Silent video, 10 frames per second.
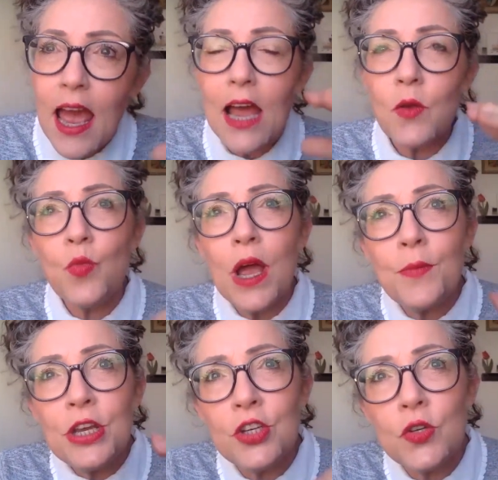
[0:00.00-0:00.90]
And when
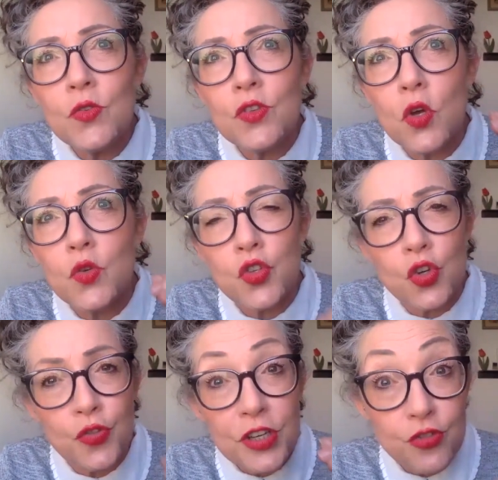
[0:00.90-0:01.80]
we use those
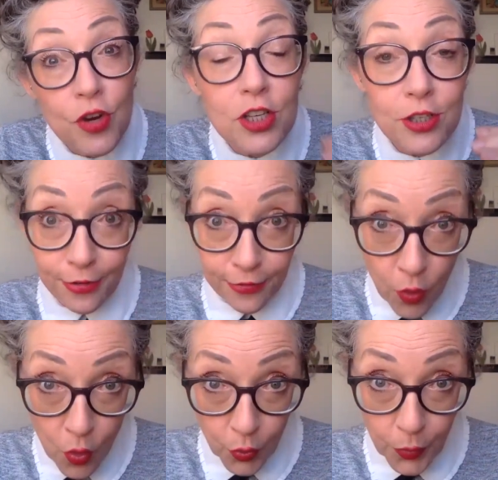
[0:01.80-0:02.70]
story structure
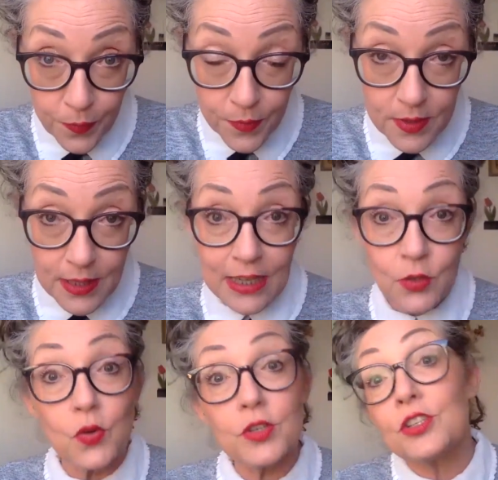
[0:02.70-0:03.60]
forms in
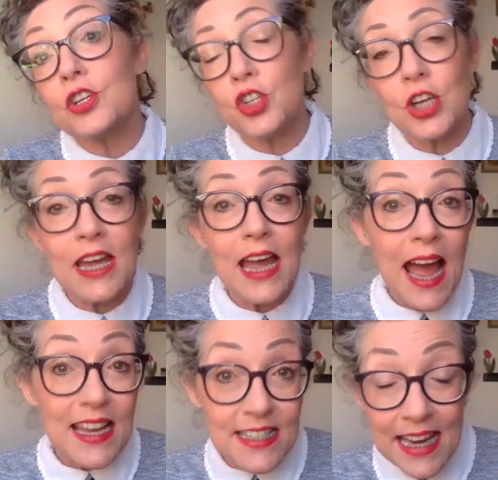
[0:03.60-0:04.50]
order to share
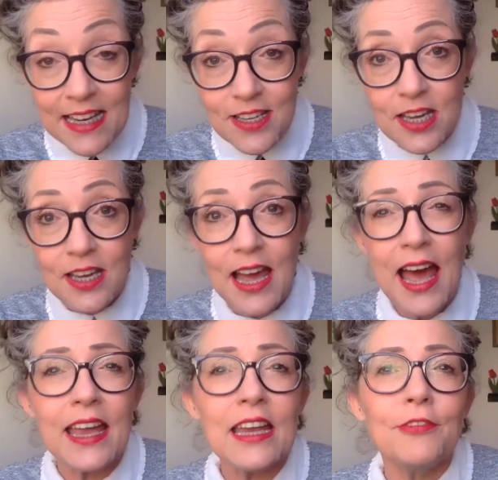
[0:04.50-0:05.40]
our data,
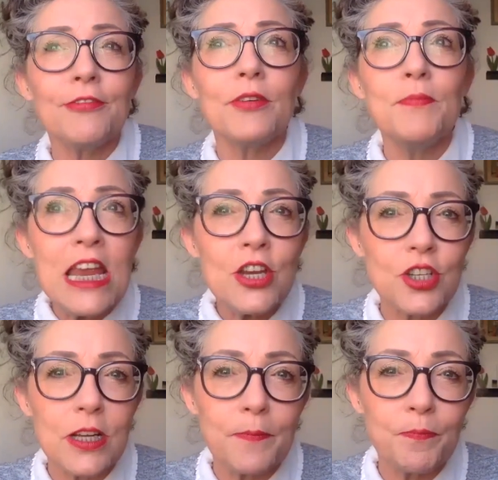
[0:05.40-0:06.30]
our
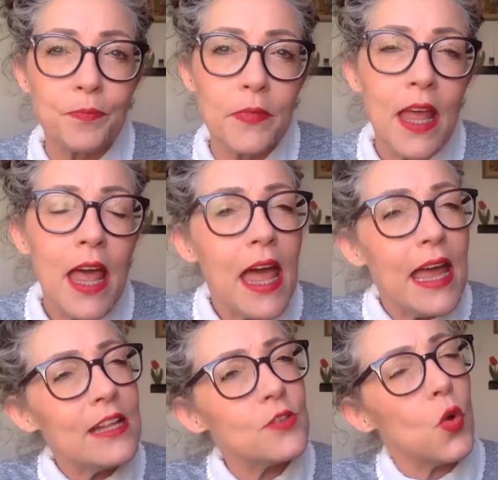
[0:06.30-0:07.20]
information,
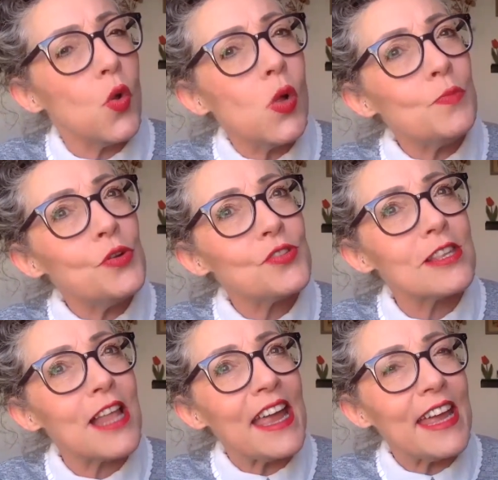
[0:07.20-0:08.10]
it's almost
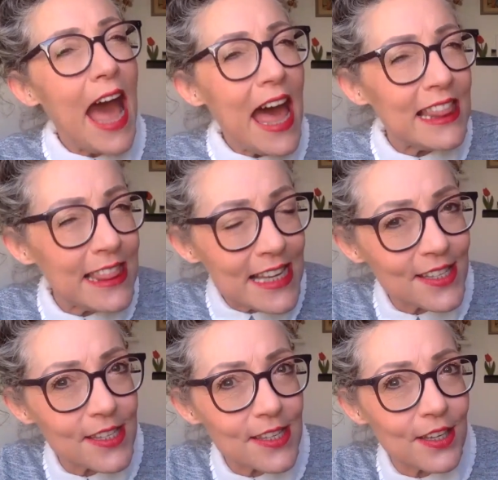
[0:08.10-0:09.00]
like our
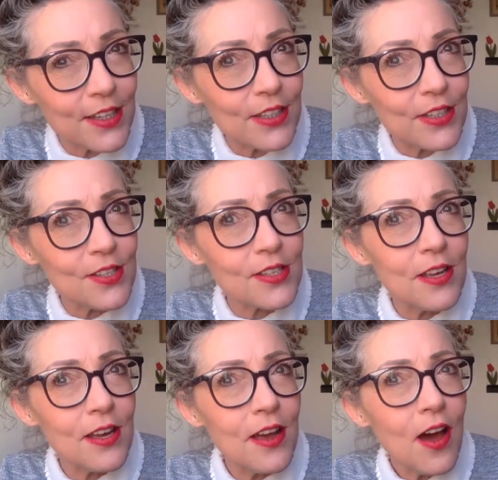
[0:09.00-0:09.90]
listeners
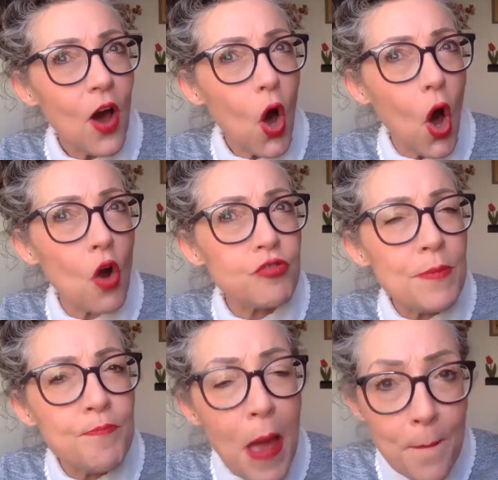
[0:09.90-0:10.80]
are
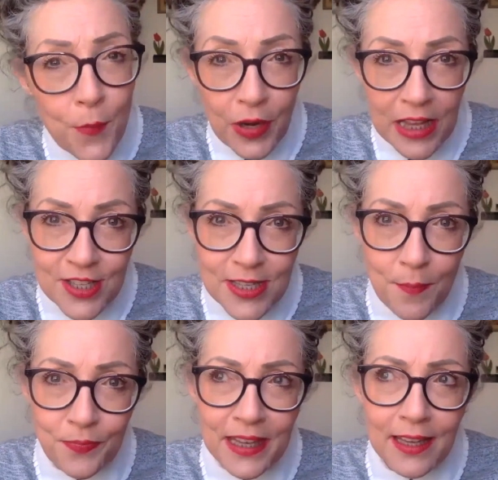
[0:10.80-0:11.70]
remembering
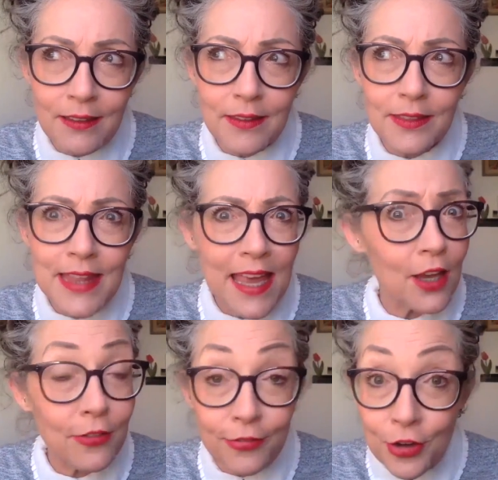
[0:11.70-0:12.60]
something they
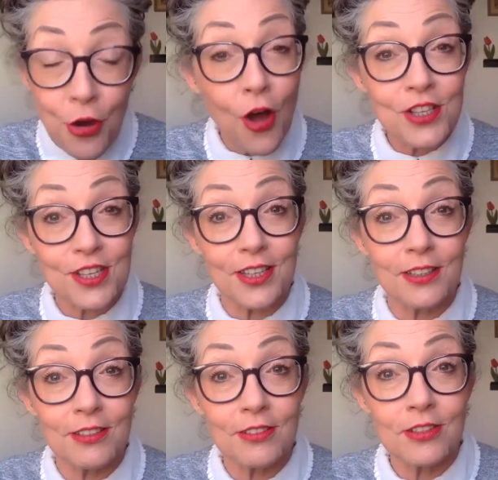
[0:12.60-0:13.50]
had forgotten